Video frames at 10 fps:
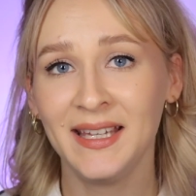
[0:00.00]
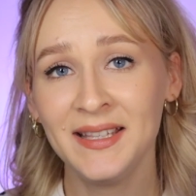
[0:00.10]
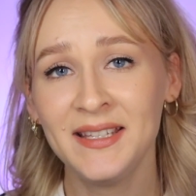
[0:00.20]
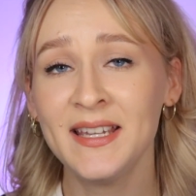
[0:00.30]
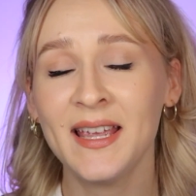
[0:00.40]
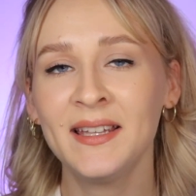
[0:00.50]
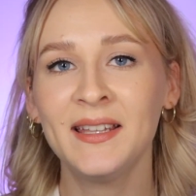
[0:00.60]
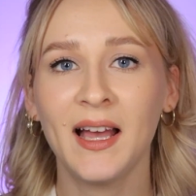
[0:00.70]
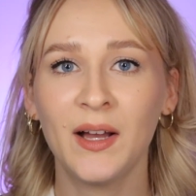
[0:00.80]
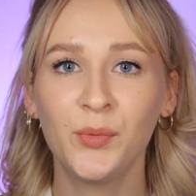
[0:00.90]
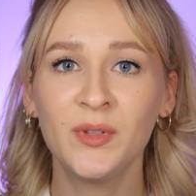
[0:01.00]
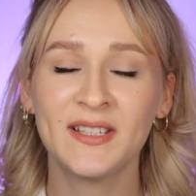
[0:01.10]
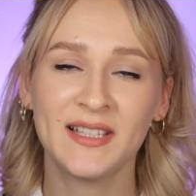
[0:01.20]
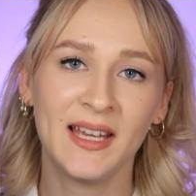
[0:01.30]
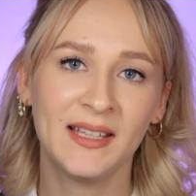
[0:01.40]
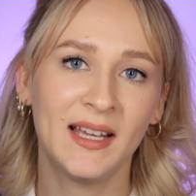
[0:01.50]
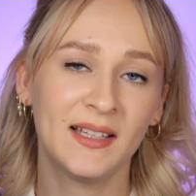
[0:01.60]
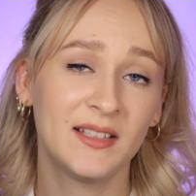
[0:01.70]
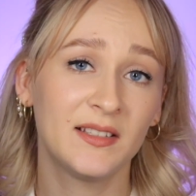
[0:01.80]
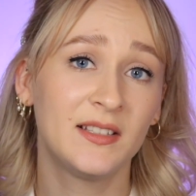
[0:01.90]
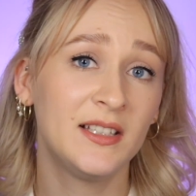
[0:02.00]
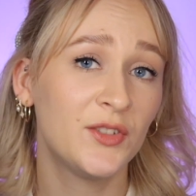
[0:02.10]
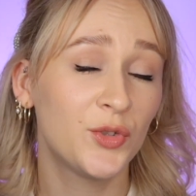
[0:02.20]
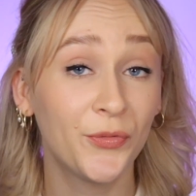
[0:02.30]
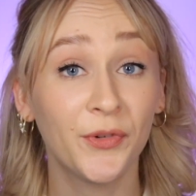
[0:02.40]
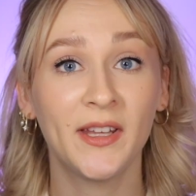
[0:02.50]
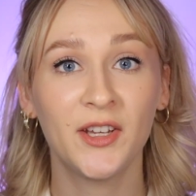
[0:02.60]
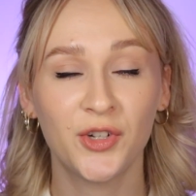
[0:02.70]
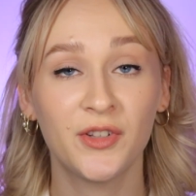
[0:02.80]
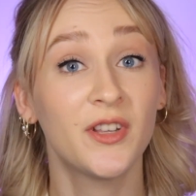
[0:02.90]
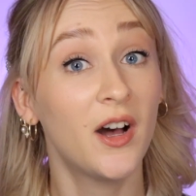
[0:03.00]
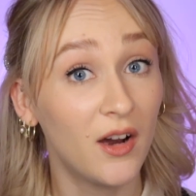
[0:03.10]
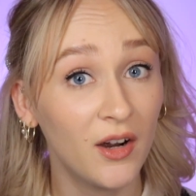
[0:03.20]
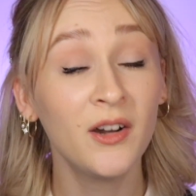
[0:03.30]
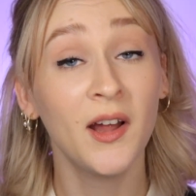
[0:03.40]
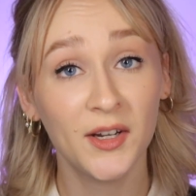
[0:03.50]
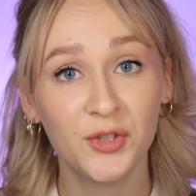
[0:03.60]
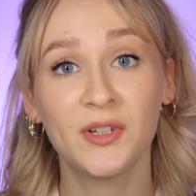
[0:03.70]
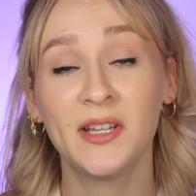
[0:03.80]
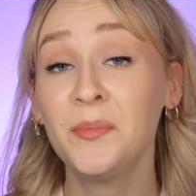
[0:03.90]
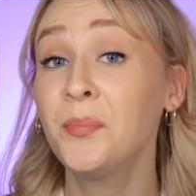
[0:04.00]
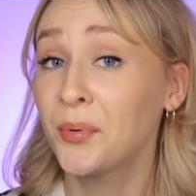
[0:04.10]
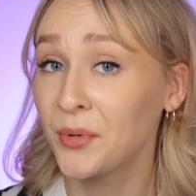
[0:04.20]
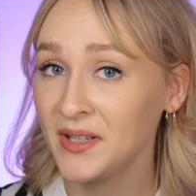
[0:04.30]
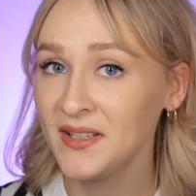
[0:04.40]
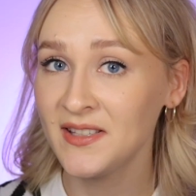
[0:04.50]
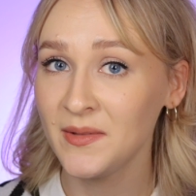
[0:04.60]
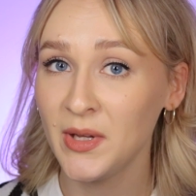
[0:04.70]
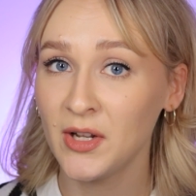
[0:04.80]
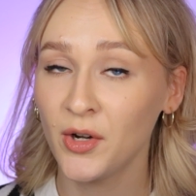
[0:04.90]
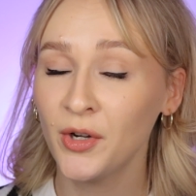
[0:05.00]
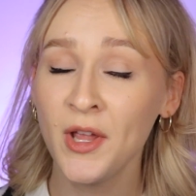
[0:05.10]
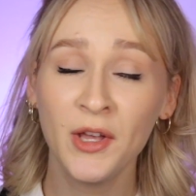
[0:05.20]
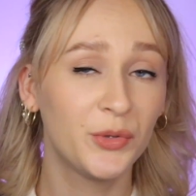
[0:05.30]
In the end, I would say that these two foundations are actually pretty similar.